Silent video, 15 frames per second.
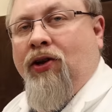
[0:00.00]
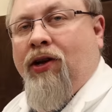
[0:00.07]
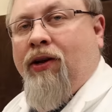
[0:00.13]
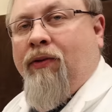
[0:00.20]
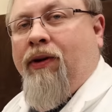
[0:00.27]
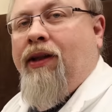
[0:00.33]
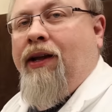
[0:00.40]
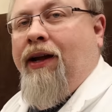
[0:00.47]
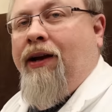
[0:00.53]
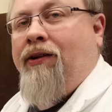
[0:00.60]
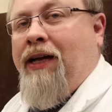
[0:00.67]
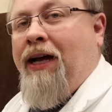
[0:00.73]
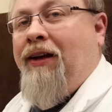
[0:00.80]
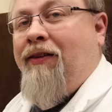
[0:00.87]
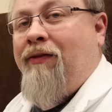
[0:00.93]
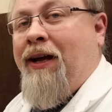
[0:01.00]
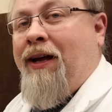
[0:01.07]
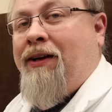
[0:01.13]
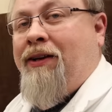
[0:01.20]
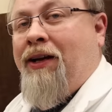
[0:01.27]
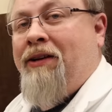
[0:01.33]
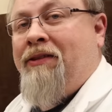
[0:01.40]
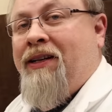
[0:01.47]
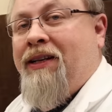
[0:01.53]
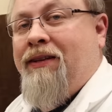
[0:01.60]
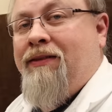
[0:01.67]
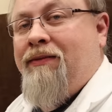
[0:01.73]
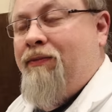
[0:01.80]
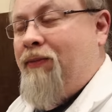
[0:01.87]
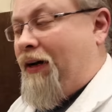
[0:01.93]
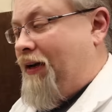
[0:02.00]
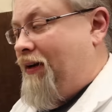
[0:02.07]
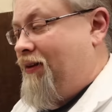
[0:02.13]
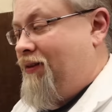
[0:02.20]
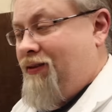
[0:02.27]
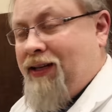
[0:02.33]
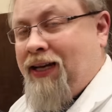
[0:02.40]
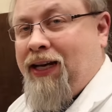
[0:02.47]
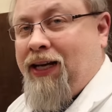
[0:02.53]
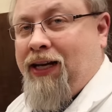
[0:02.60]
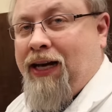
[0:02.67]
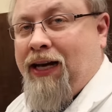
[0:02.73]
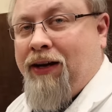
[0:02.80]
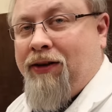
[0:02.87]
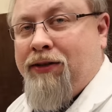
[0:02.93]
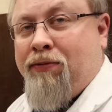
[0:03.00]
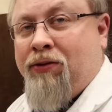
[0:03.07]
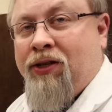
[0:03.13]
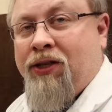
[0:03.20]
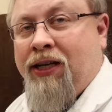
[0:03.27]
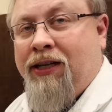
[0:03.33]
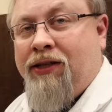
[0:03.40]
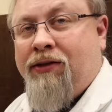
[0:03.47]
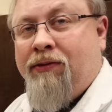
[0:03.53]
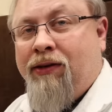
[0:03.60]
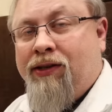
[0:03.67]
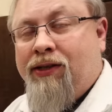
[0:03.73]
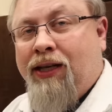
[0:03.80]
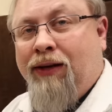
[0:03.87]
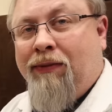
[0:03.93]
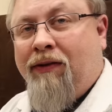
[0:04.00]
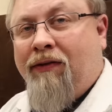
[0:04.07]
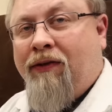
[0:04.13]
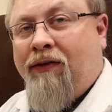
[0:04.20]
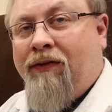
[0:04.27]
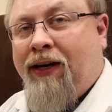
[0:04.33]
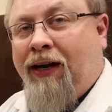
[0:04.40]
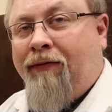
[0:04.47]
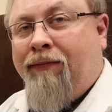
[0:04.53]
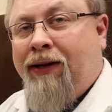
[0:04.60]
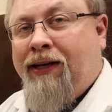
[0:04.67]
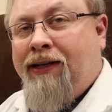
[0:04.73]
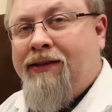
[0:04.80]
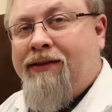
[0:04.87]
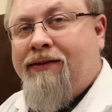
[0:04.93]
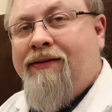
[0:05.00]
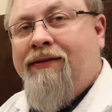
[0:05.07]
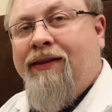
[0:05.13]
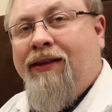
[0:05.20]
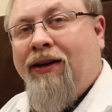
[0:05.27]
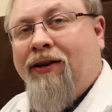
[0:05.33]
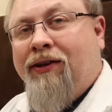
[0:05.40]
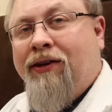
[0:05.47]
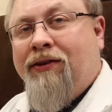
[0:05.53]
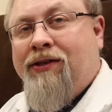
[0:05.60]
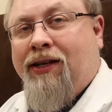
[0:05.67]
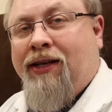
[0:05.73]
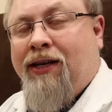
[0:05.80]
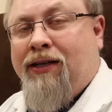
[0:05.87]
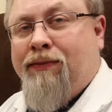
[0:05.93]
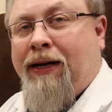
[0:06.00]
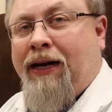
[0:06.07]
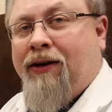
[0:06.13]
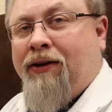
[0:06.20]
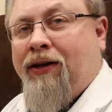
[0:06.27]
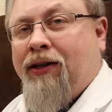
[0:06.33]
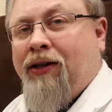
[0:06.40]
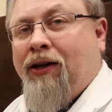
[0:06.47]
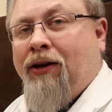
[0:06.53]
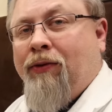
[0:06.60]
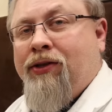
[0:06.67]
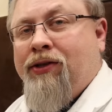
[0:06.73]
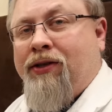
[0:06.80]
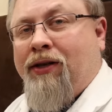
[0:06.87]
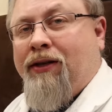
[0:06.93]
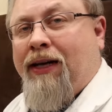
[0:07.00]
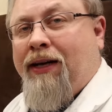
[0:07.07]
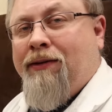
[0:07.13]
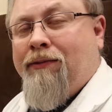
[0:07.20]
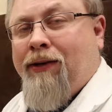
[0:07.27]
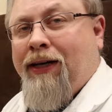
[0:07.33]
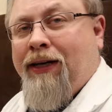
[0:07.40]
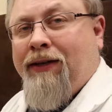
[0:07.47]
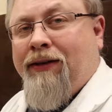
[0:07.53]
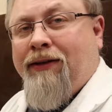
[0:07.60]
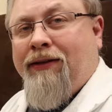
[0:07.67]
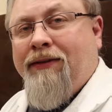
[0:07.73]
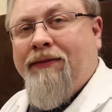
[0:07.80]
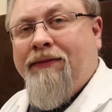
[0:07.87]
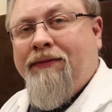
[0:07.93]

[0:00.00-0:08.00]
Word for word: You can really hear that fan going, but then again, I was pushing it to its limit for five minutes. And there it goes, it kicks back on low, which is a lot quieter.